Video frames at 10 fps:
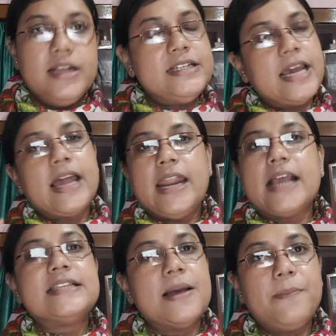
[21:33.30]
Take an
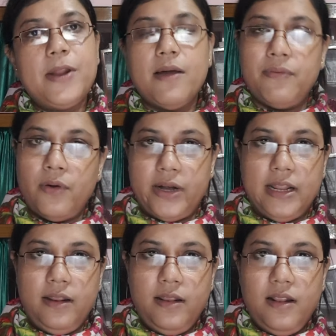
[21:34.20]
example of
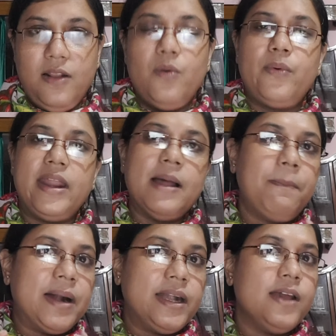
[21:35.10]
hotel. When a
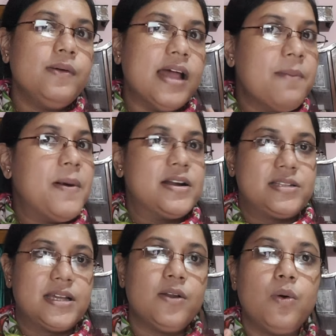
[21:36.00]
particular
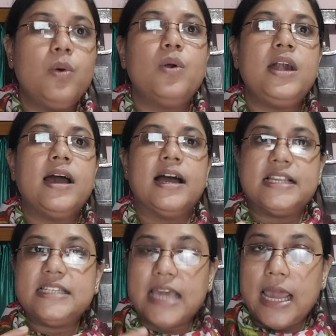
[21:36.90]
person holds a
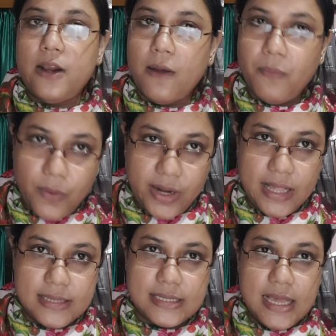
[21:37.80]
chain of
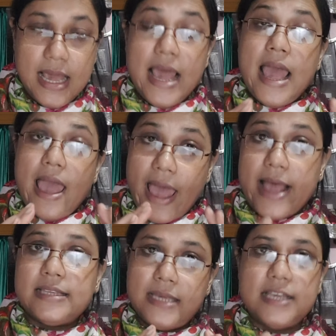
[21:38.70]
hotels
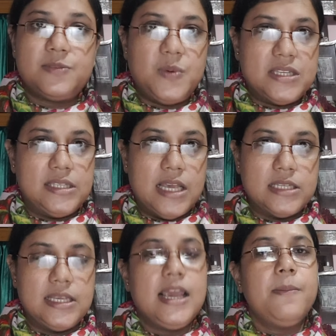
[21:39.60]
as his
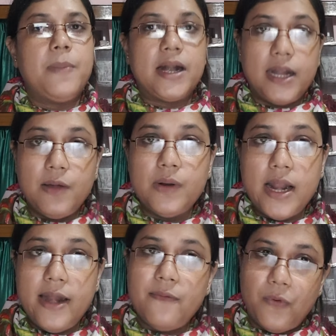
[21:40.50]
business, he
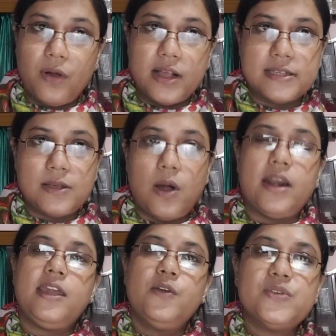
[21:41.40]
particularly focus
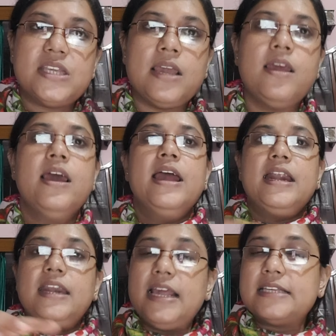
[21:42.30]
on using
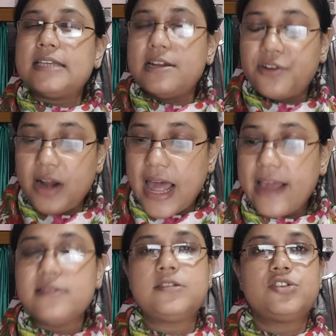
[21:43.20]

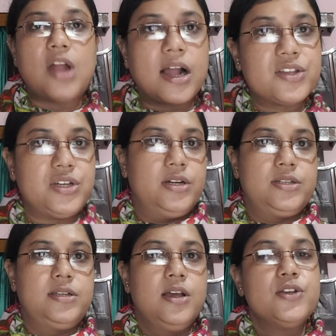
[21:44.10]
decentralized
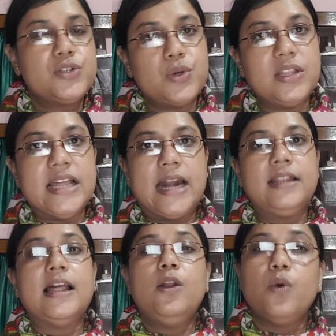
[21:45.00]
structures so
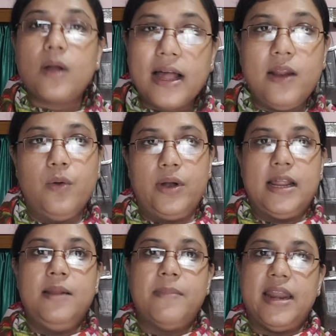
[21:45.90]
that the local
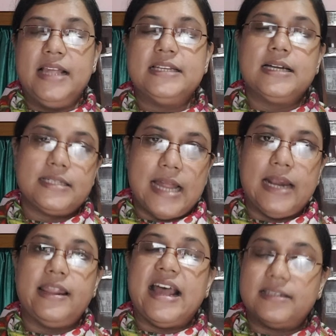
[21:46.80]
hotel managers
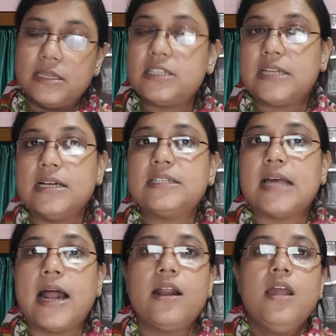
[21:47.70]
and the assistants
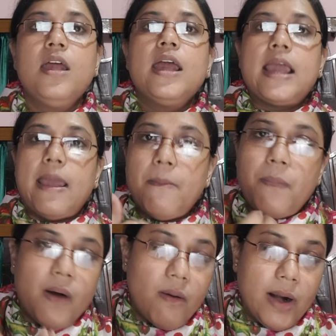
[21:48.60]
are
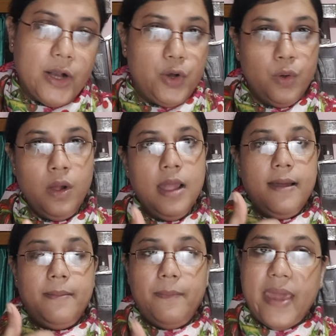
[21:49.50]
empowered to
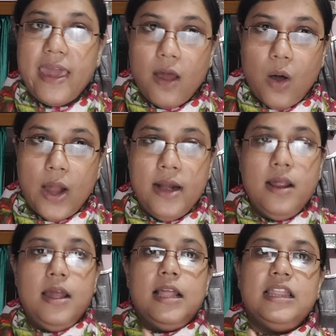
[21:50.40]
make on
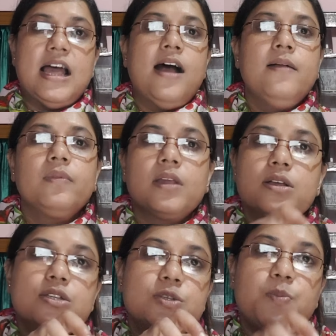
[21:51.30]
the
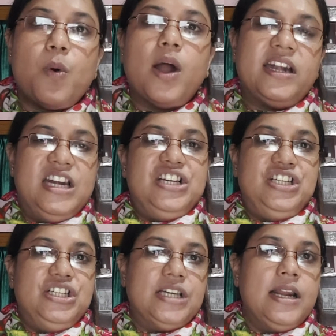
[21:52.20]
spot
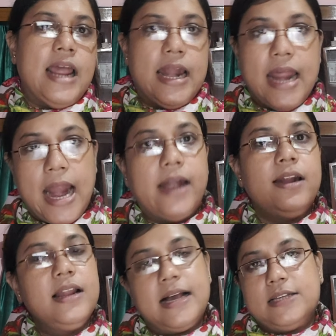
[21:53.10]
decision and
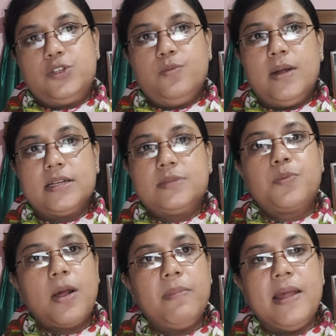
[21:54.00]
handle customers'
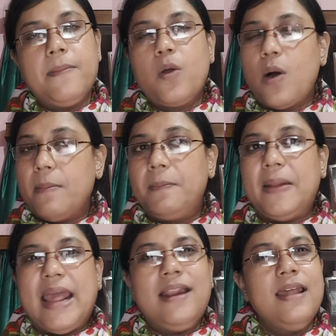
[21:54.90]
problem,
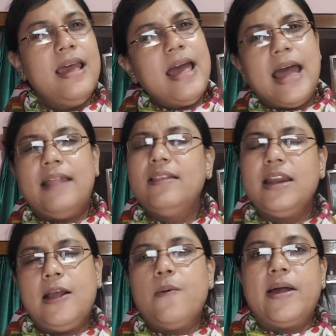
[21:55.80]
complaint and
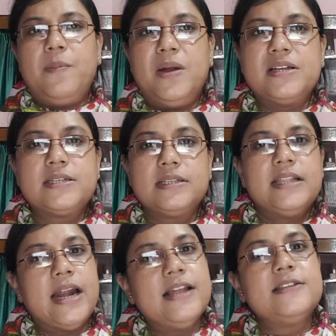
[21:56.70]
the requirements.
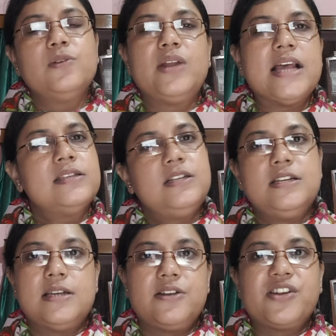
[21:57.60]
That is known as
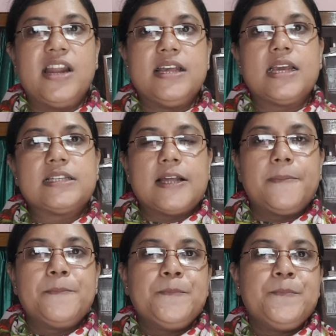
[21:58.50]
decentralization.